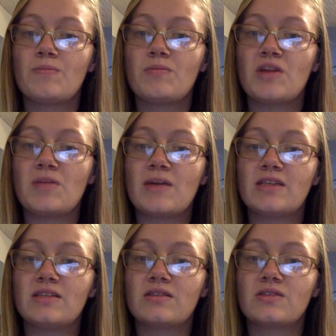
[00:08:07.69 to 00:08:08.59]

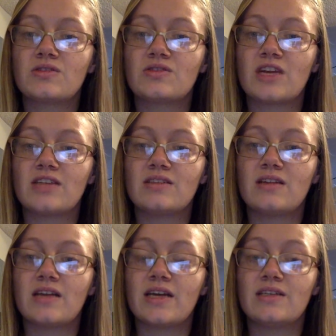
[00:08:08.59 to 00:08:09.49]
minimizing the stress
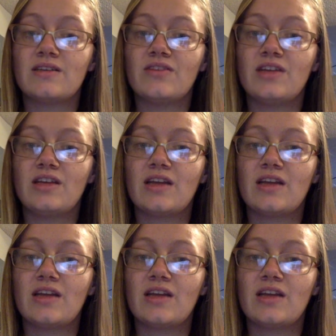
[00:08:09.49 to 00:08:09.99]
and negativity